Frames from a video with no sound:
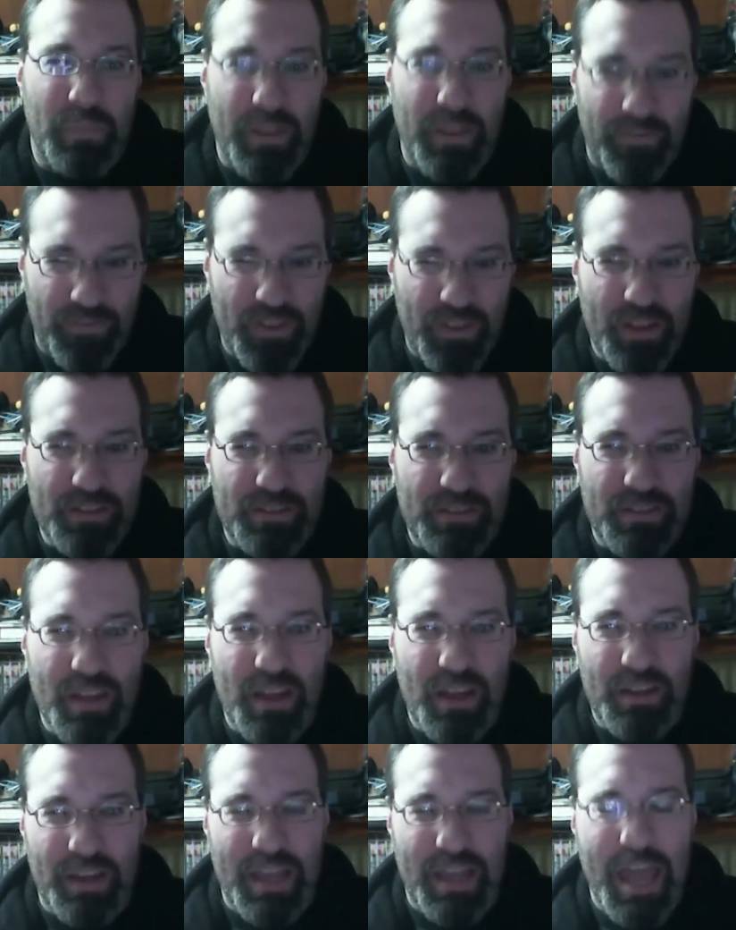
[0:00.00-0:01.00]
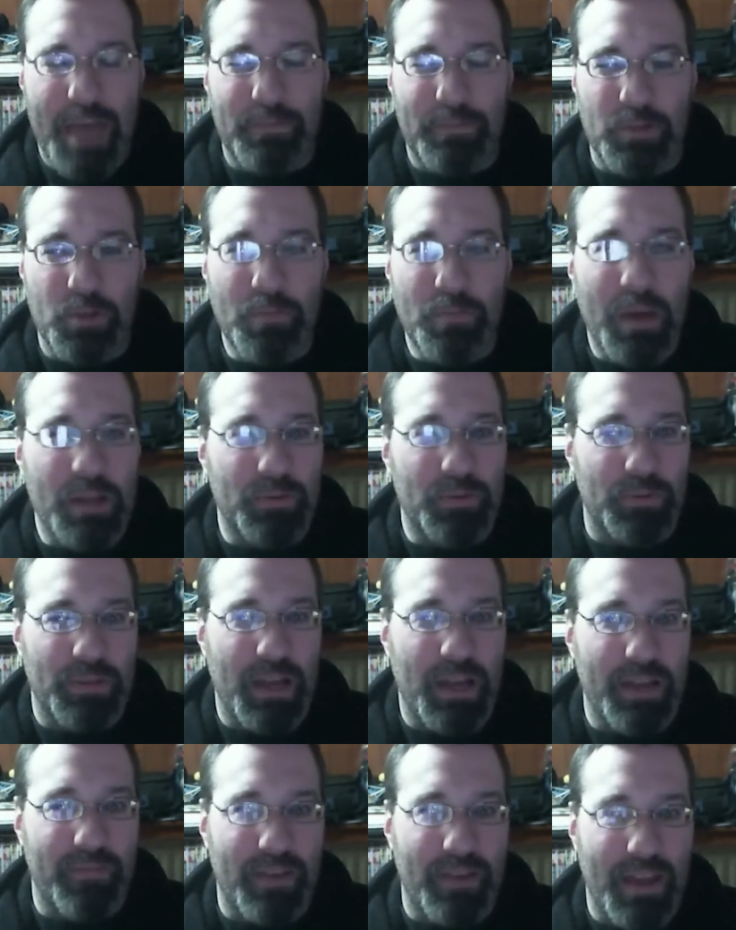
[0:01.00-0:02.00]
that's not gonna happen, you might as well
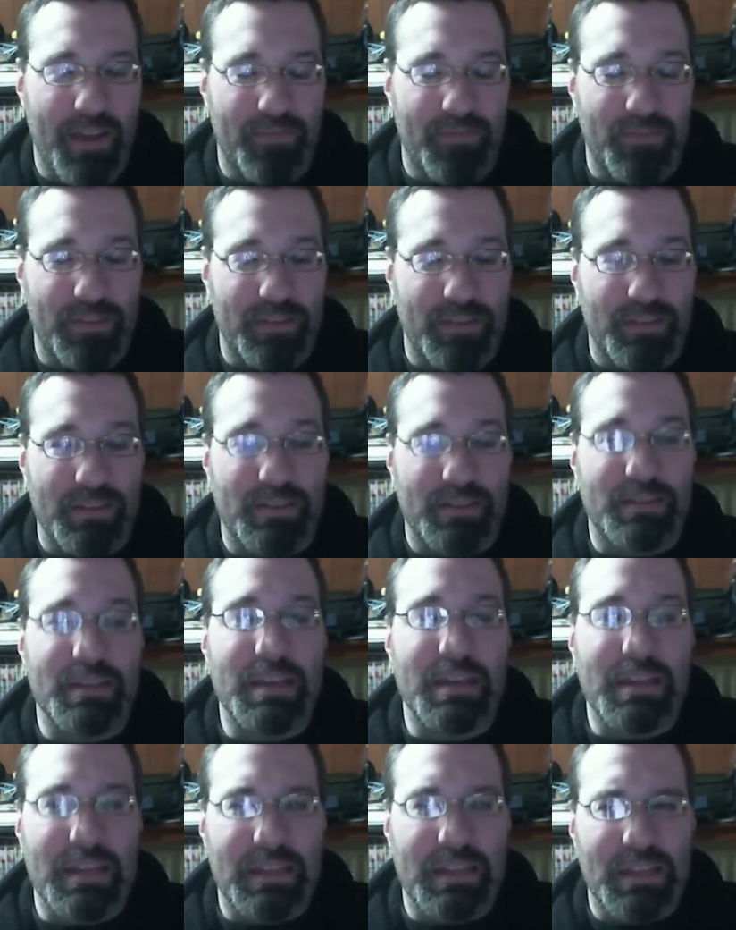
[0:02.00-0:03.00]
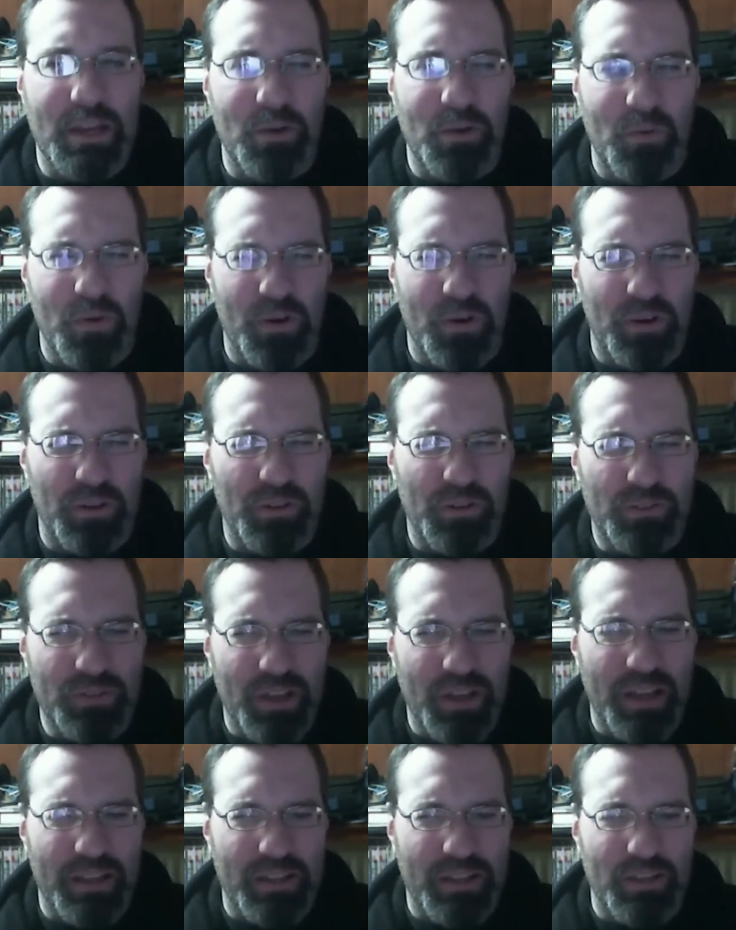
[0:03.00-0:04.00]
not even have the scene in there where it looks
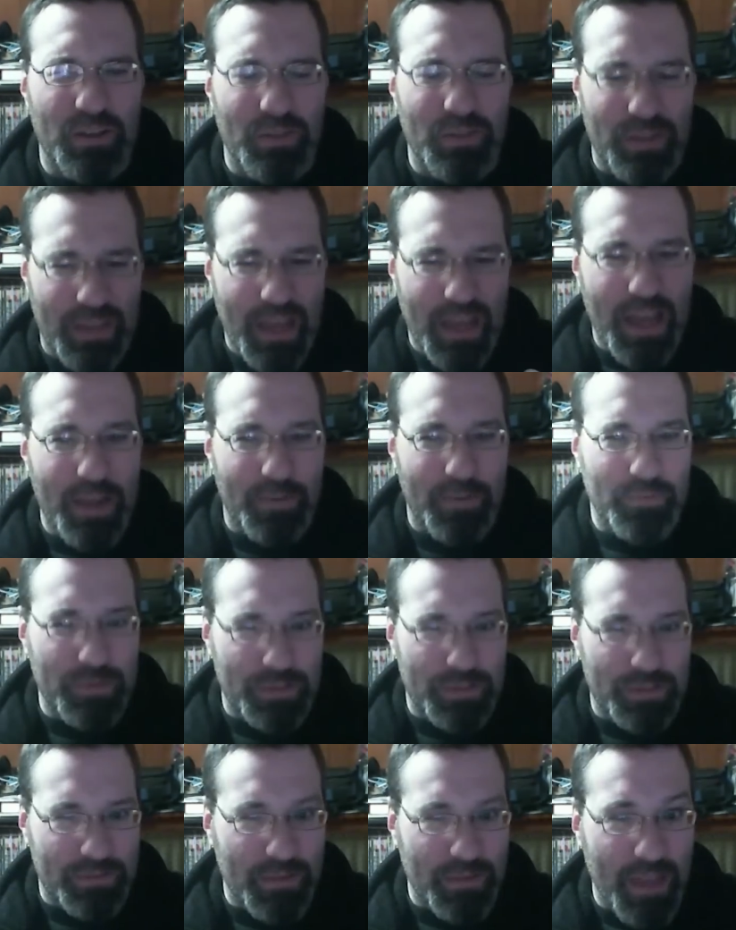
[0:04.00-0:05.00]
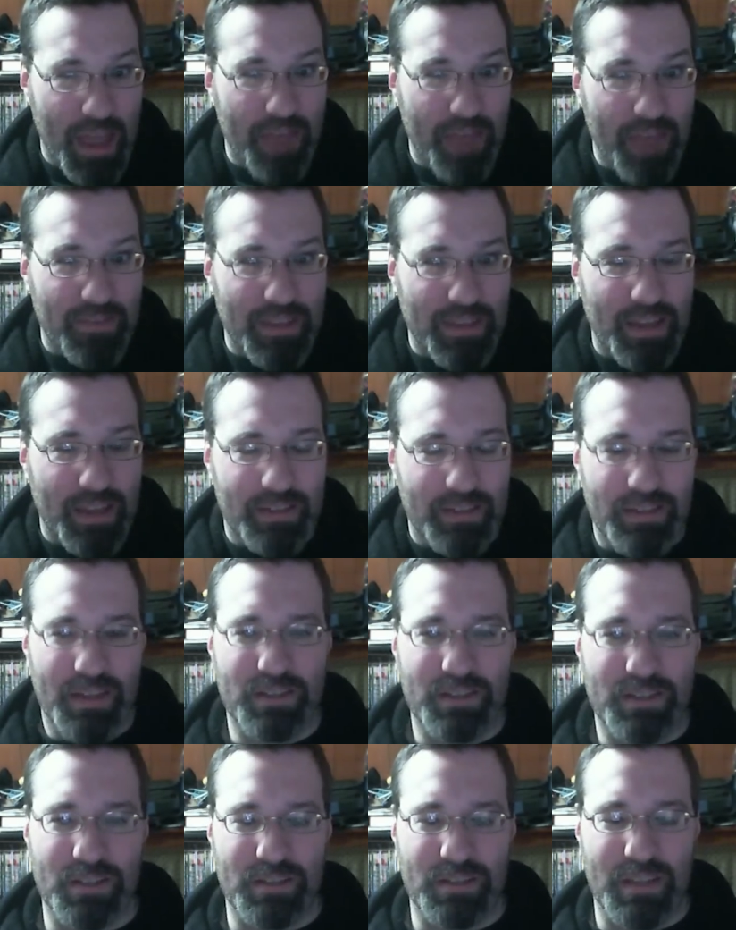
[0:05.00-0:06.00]
like the guy was having that
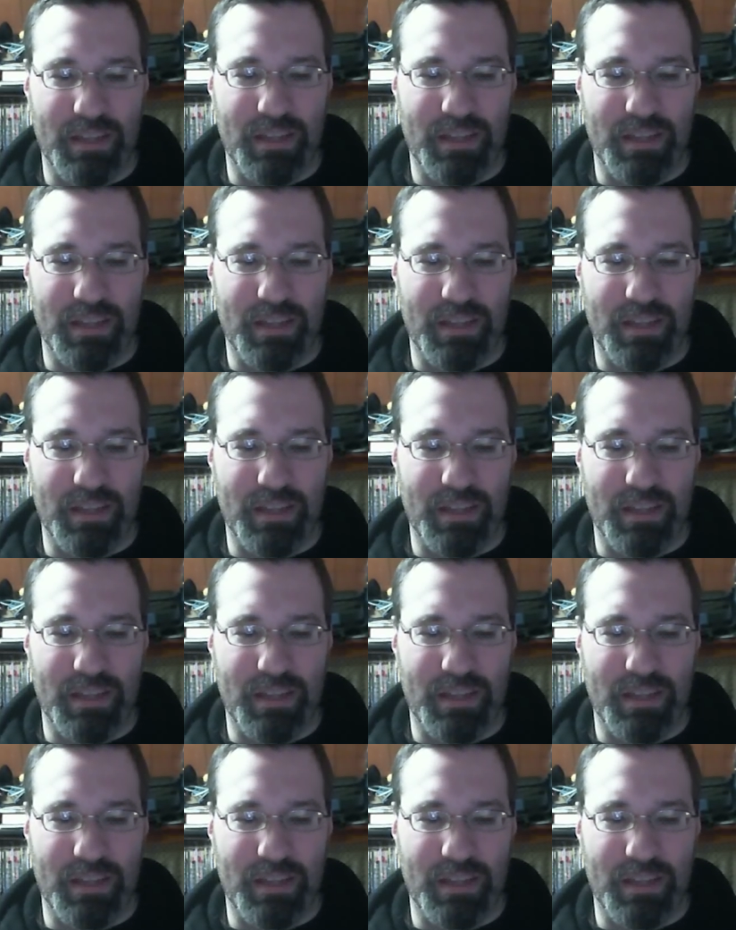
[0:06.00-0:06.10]
intentions,